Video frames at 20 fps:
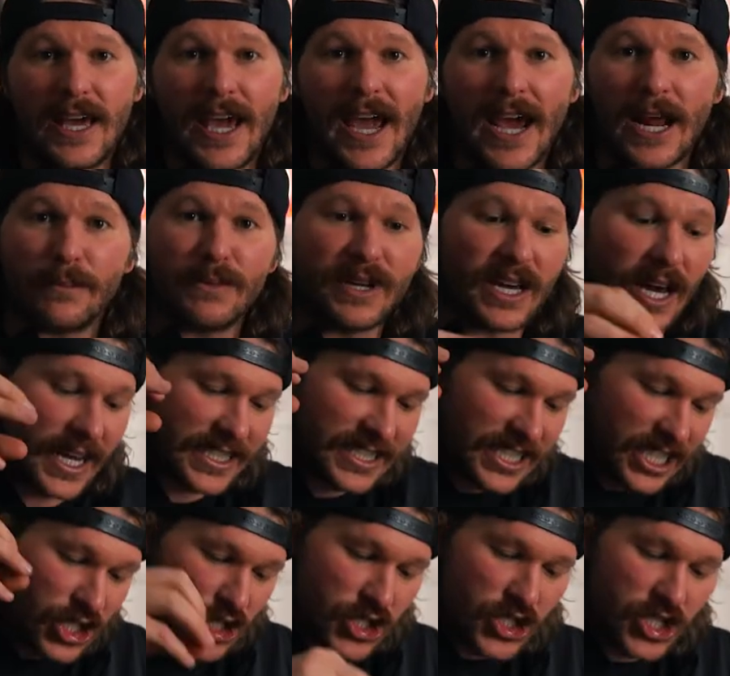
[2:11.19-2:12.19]
And I'm, i
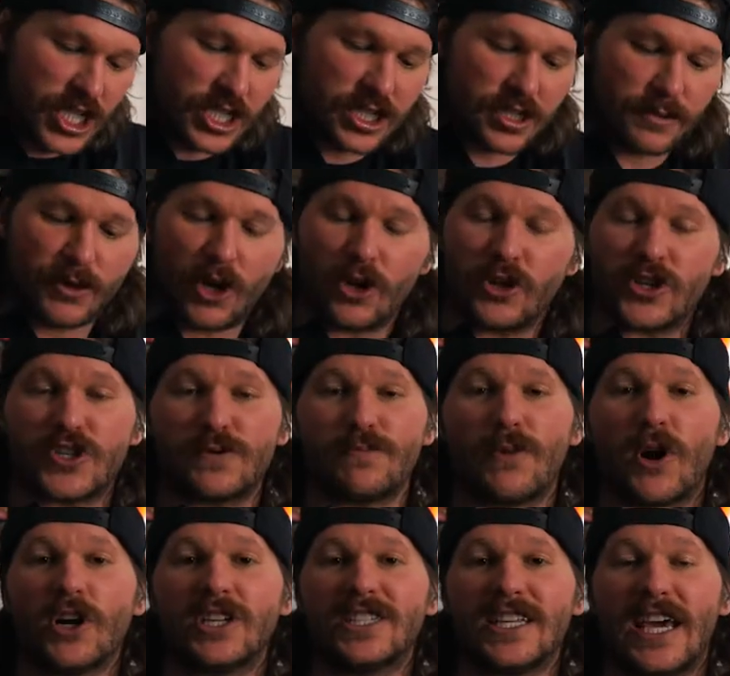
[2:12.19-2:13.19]
teach a system called a
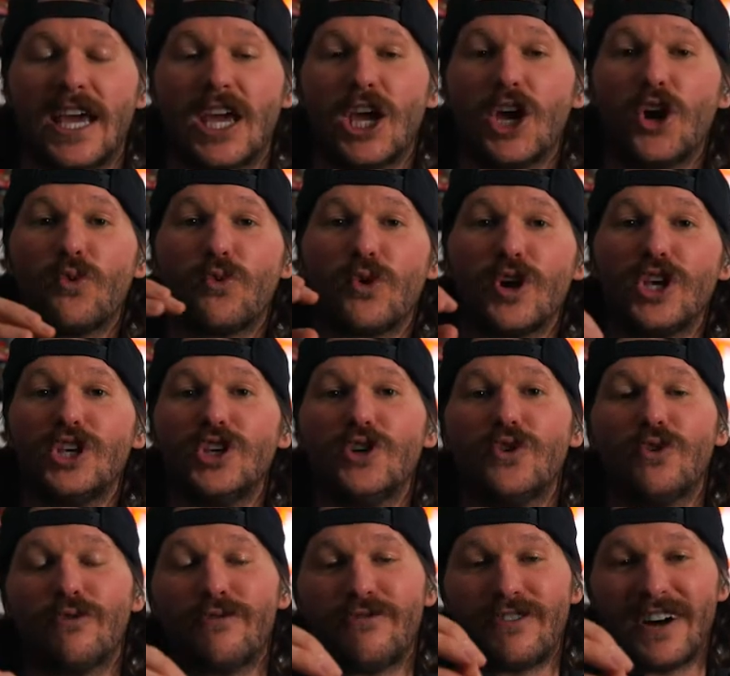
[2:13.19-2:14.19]
Smart Day where
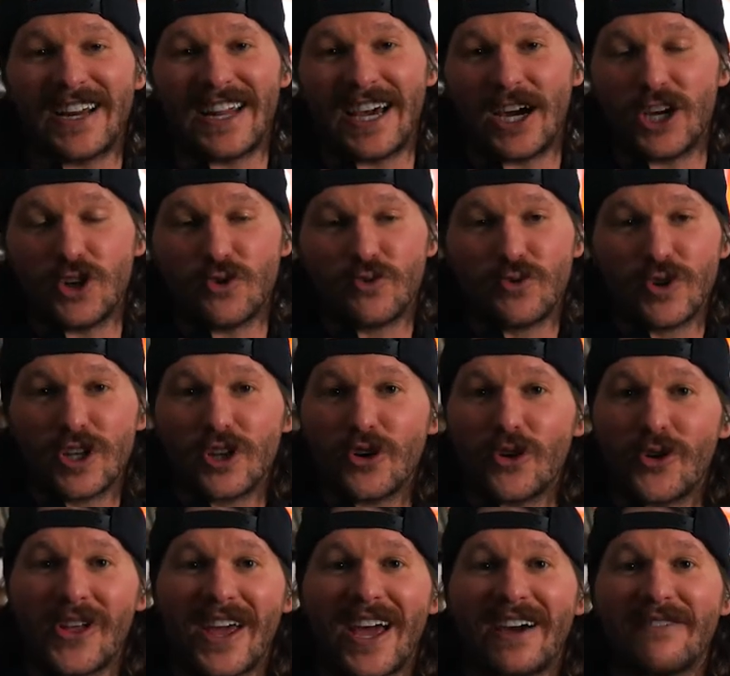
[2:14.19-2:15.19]
you'll find out you really
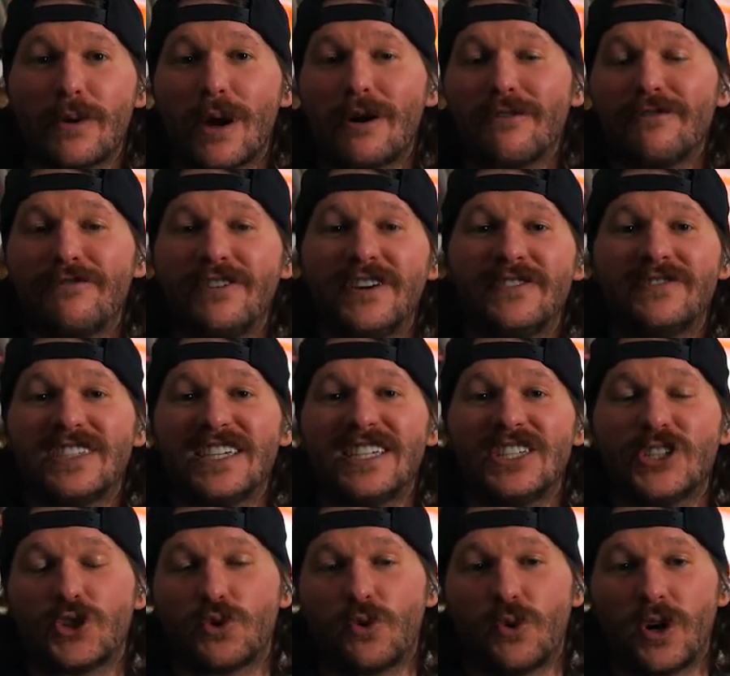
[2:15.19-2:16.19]
only have about 15
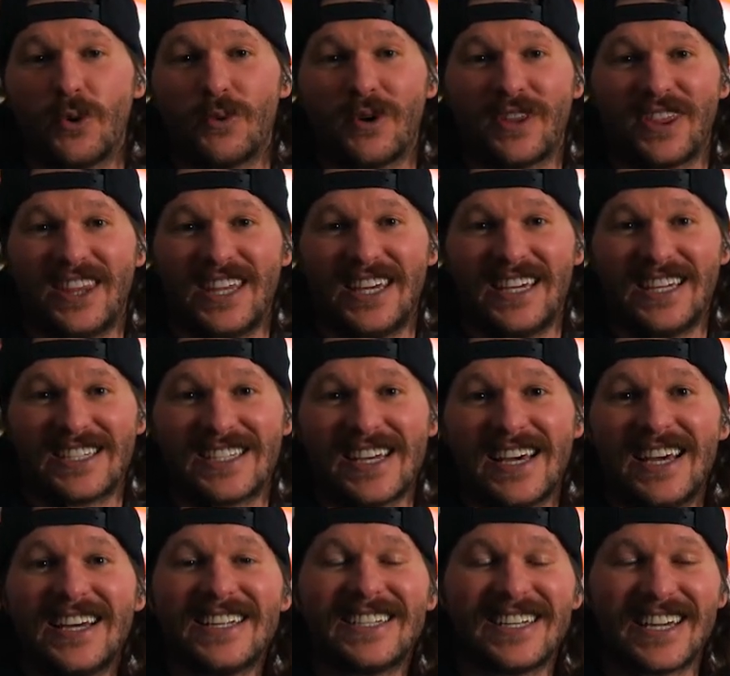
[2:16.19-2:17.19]
to 21 things
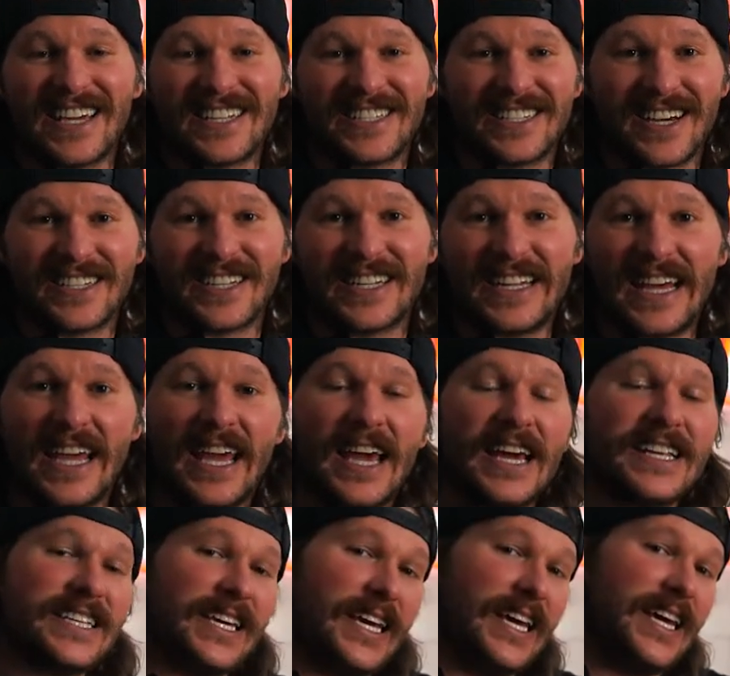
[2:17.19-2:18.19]
to get done today
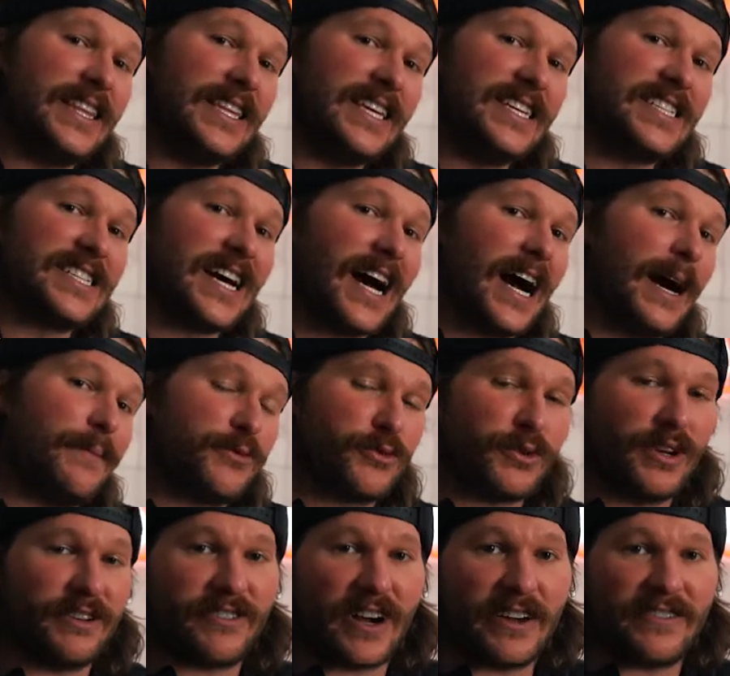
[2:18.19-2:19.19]
to hit these top
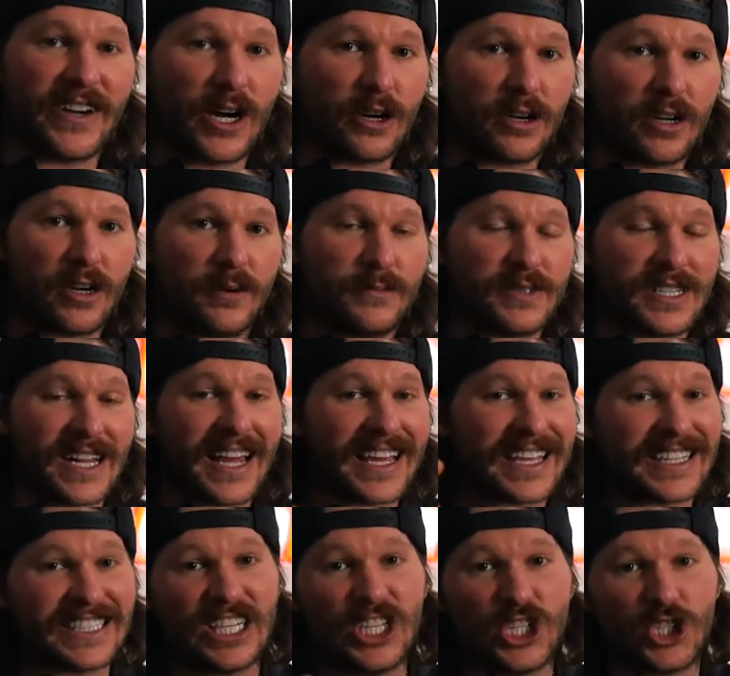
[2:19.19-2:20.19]
three to five outcomes. And I
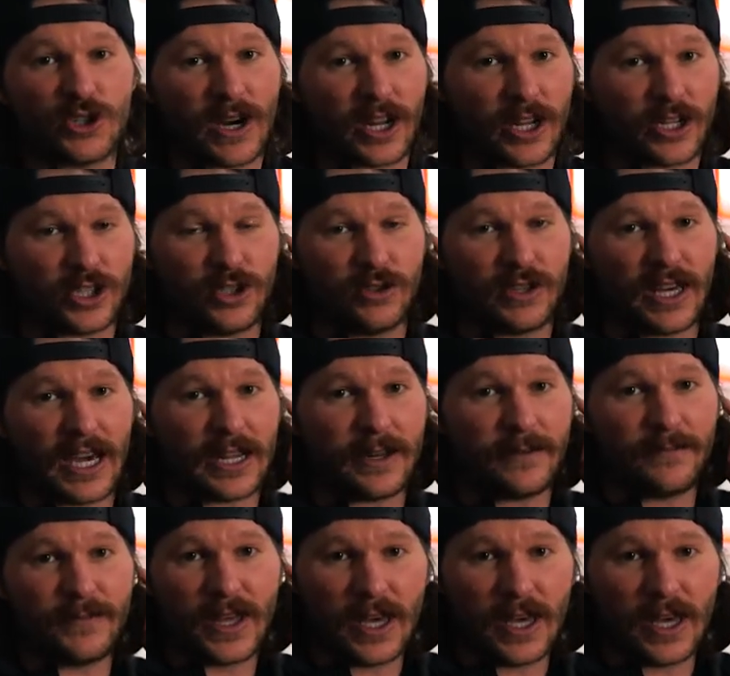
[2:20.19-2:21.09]
can teach you how to do that.